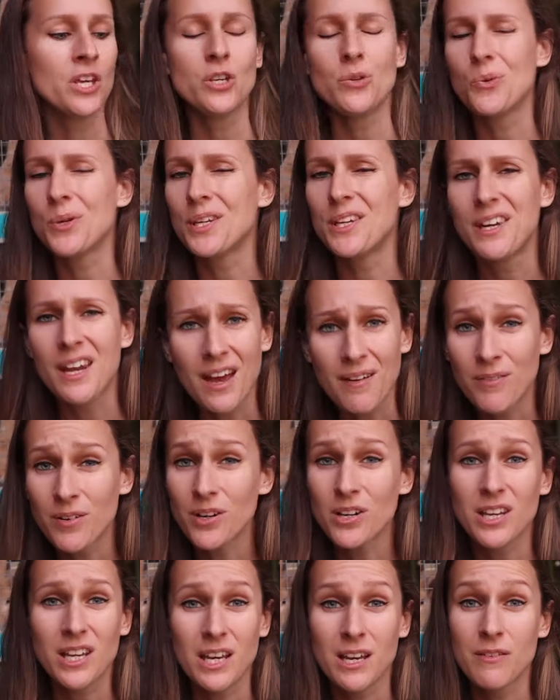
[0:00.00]
You can
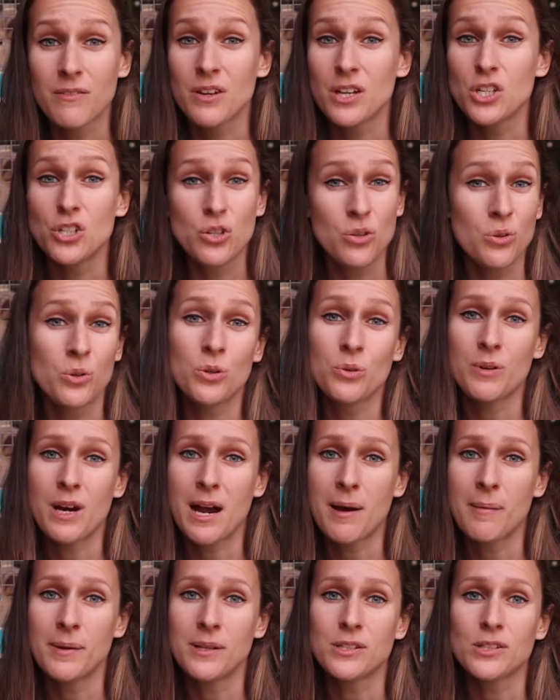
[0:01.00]
never give junior
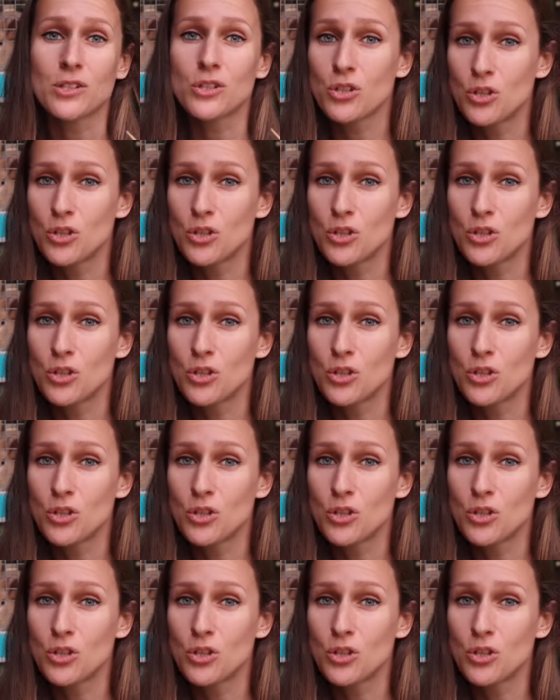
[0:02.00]
rabbits